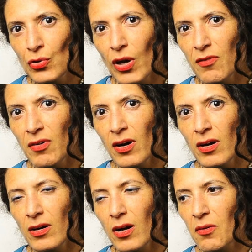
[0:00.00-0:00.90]
have
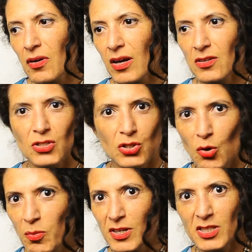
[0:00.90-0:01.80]
a
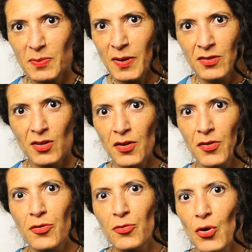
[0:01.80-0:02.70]
super expanded
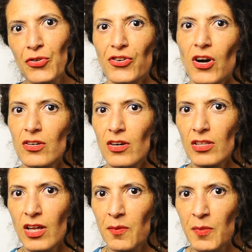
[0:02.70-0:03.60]
throat chakra
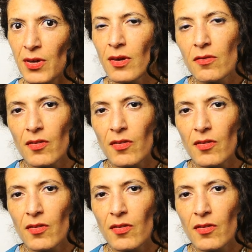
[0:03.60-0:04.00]
like me,